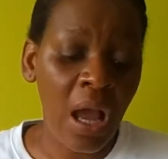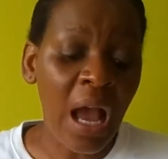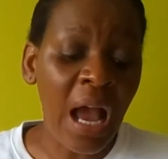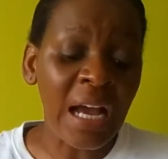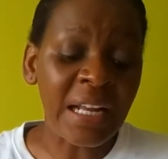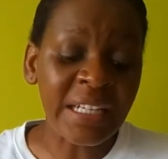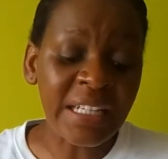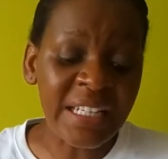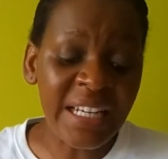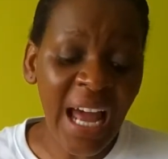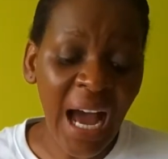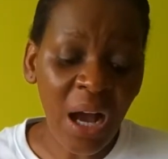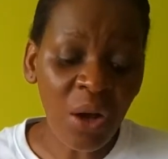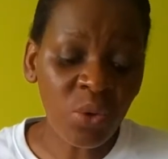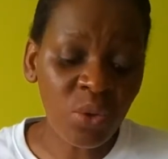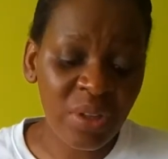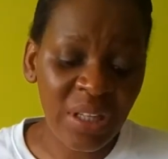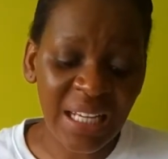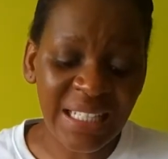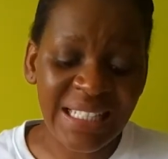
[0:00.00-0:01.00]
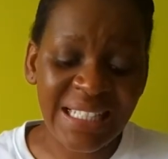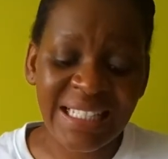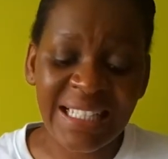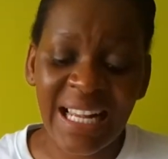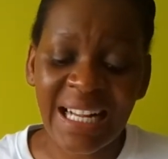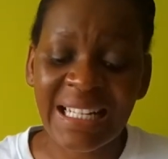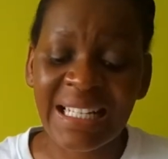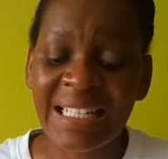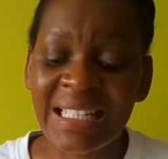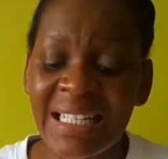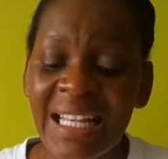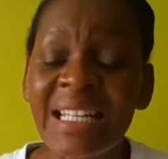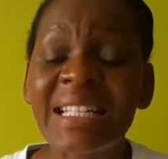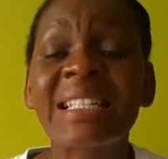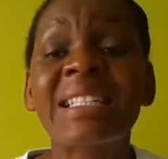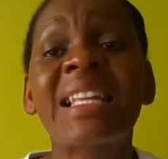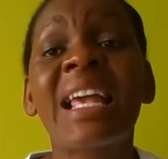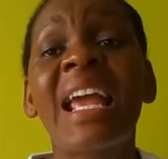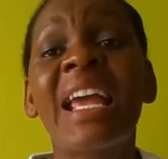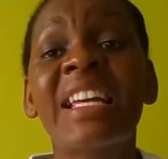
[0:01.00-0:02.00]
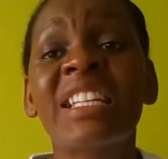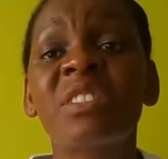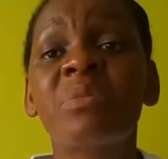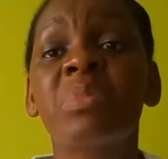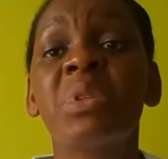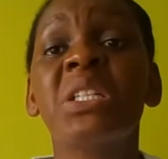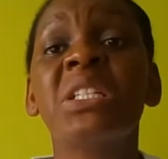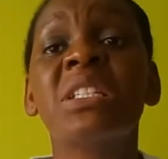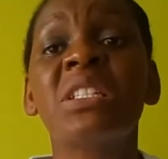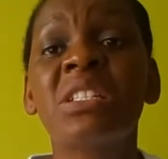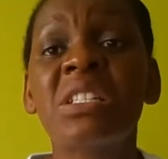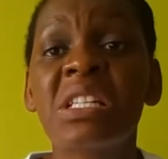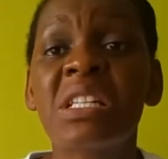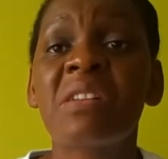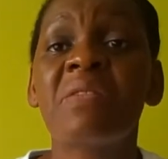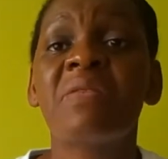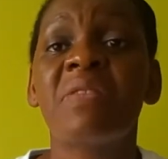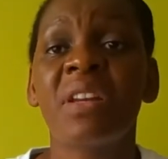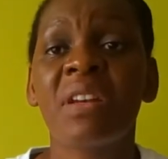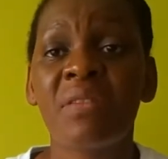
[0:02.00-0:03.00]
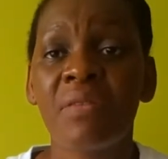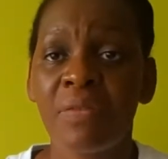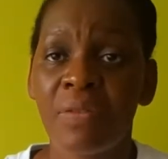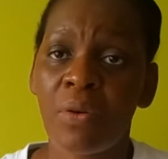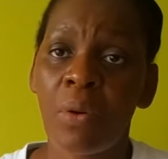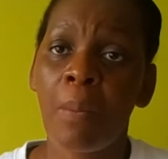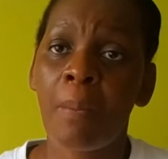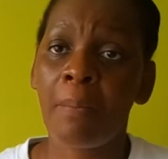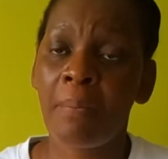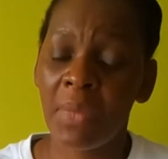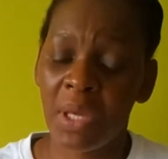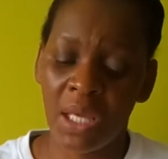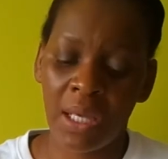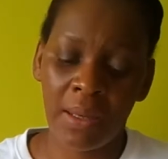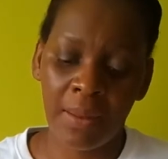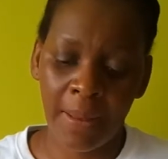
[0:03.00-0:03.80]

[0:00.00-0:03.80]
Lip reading: Now that success has been driven from me,